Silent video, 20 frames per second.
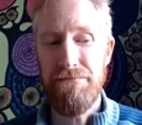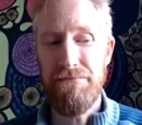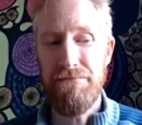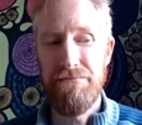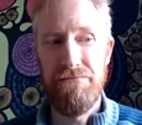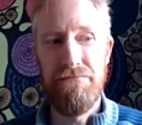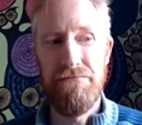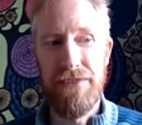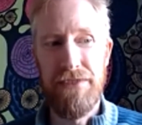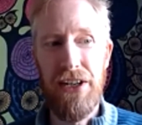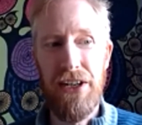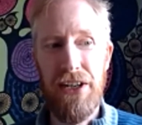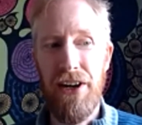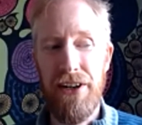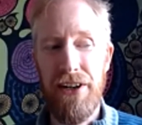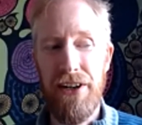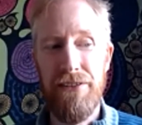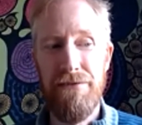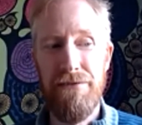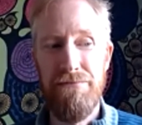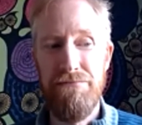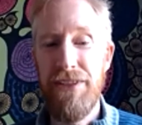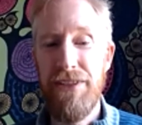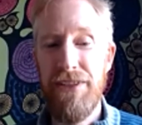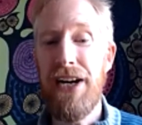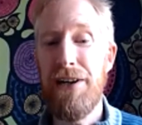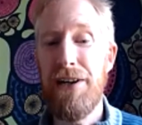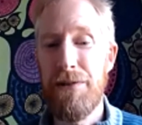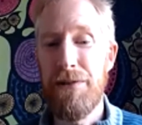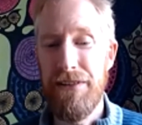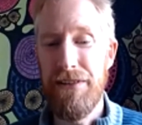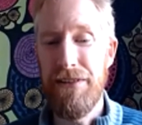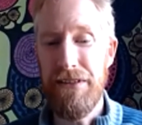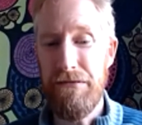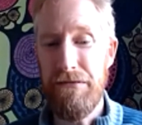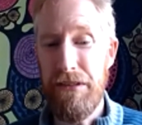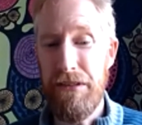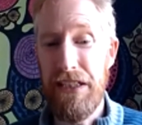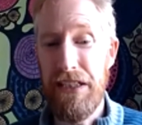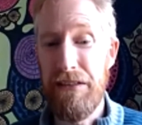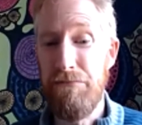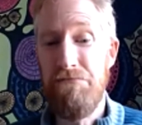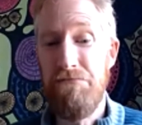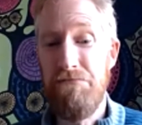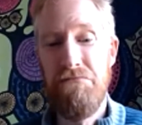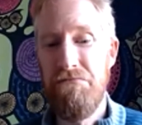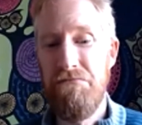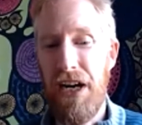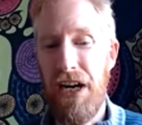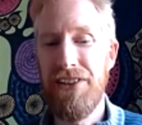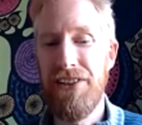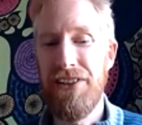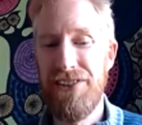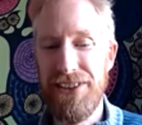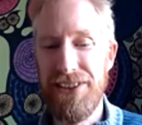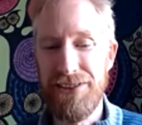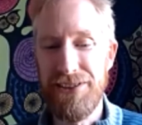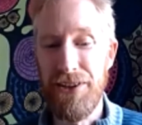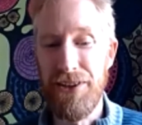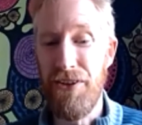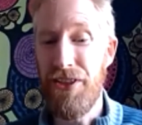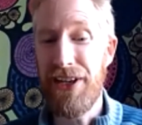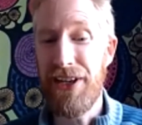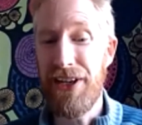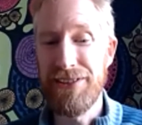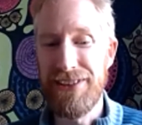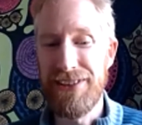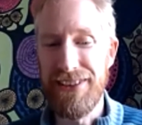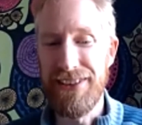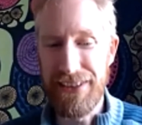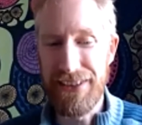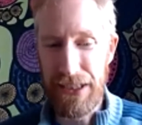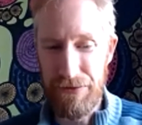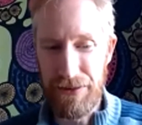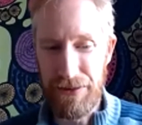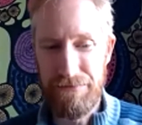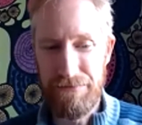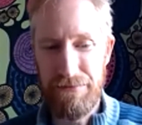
there are now hundreds or thousands of